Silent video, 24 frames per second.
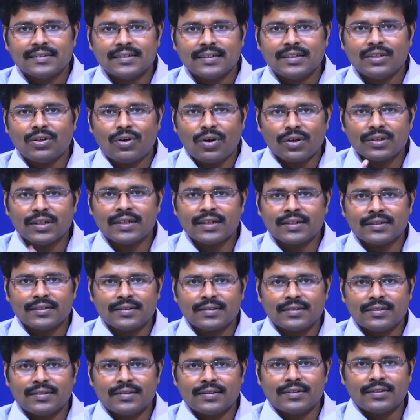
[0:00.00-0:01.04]
in order
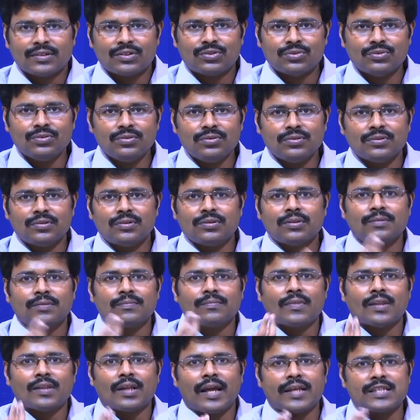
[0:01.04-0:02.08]
to
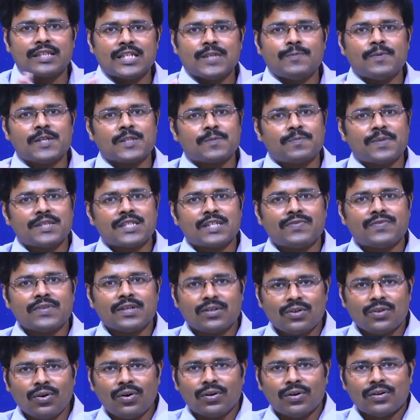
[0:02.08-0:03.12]
achieve a
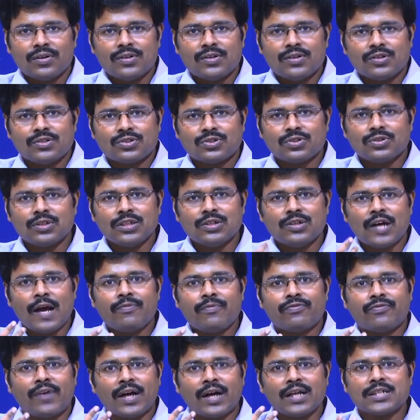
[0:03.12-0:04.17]
specific goal. So, you have
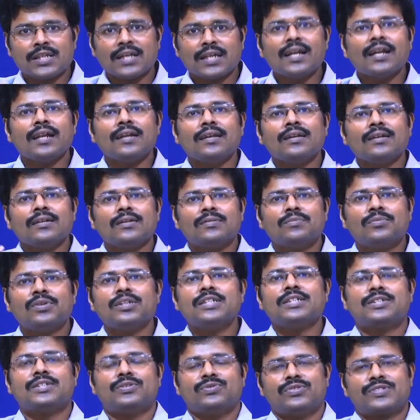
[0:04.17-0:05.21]
functional
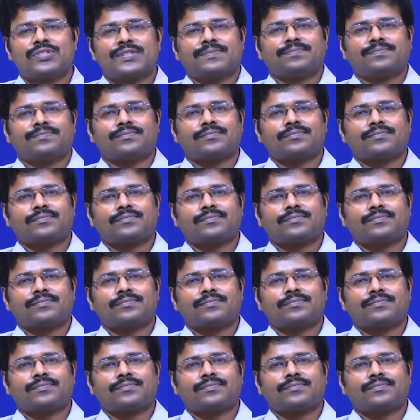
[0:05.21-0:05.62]
molecules.